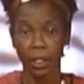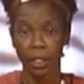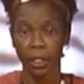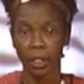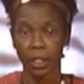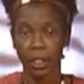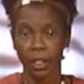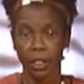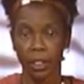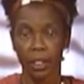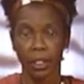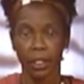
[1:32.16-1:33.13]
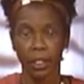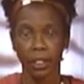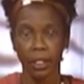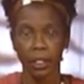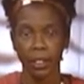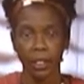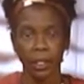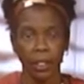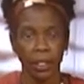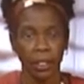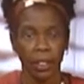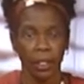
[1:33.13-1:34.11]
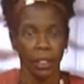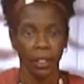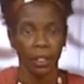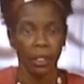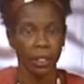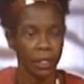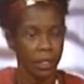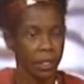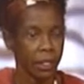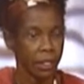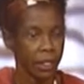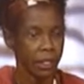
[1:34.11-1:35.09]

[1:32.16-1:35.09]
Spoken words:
Nobody speaks.